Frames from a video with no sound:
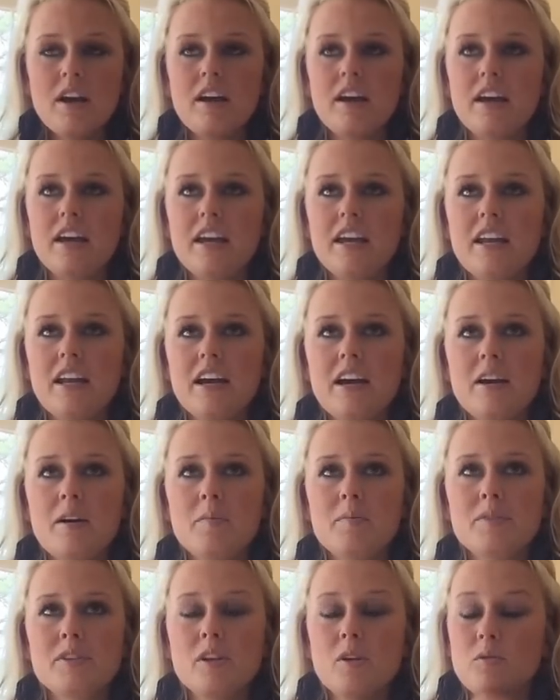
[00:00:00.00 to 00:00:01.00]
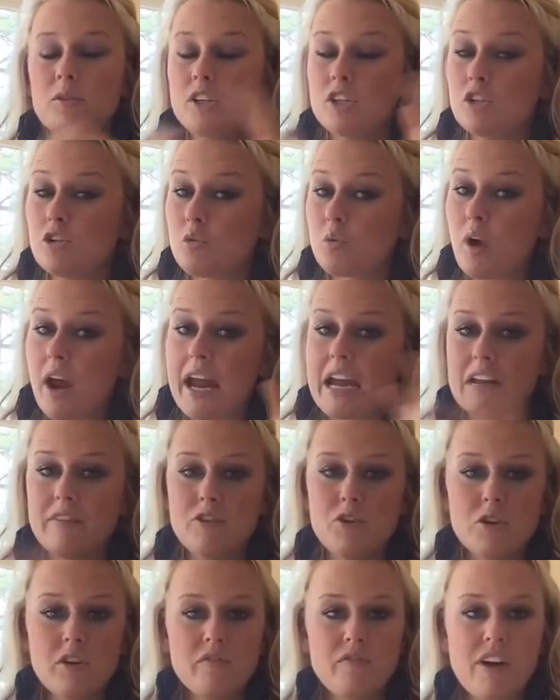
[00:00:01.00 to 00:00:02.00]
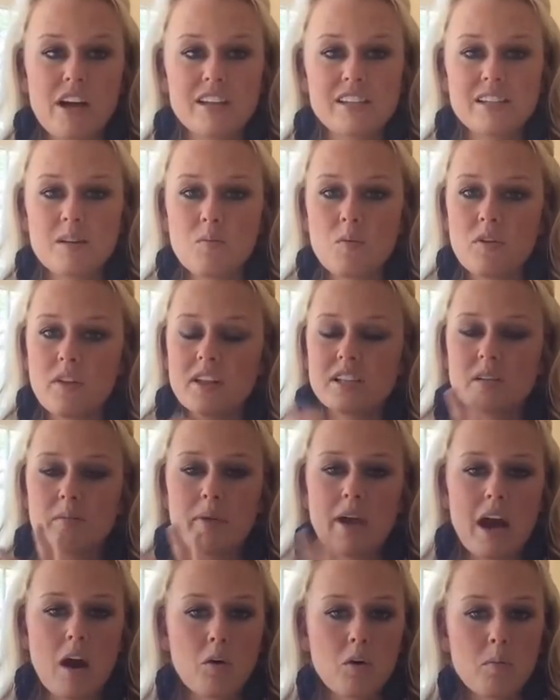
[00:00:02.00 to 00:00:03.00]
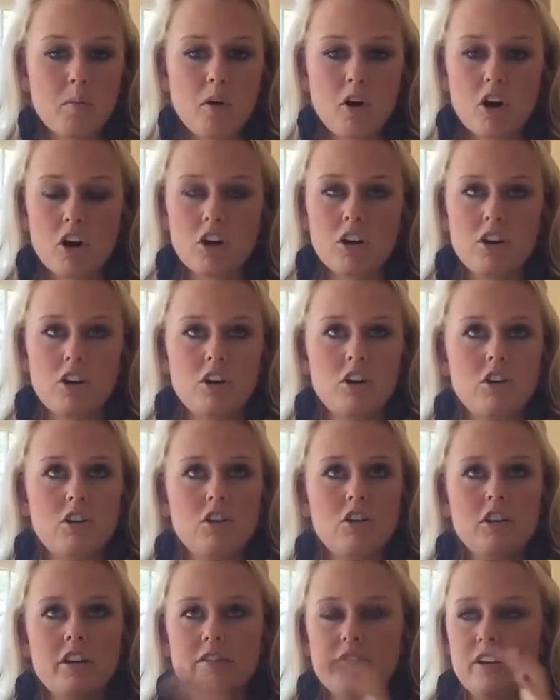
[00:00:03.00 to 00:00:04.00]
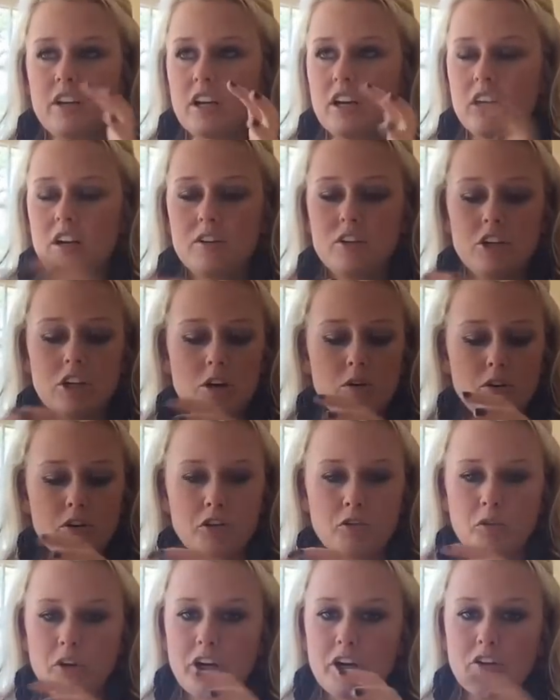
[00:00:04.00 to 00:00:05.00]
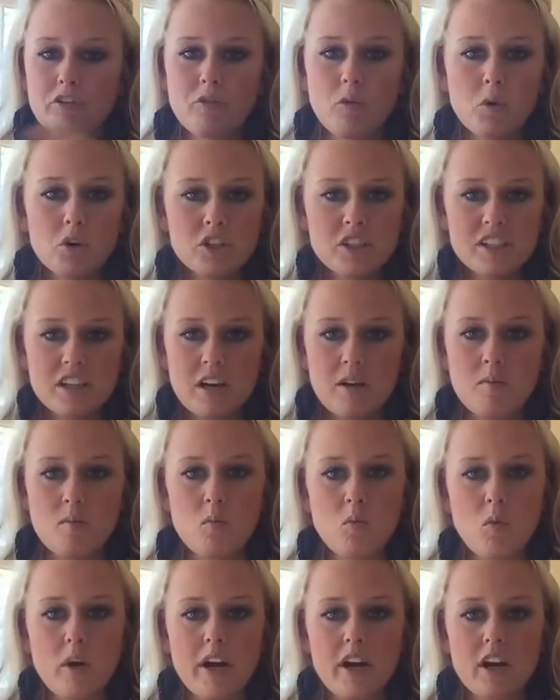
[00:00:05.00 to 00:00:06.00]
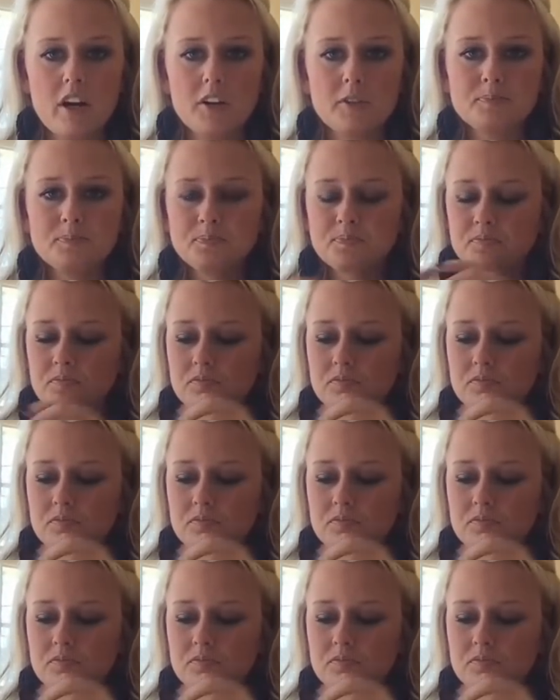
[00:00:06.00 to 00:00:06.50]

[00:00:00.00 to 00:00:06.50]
And so it's great if you can find someone that's a power partner, or even a 3 or 4-some where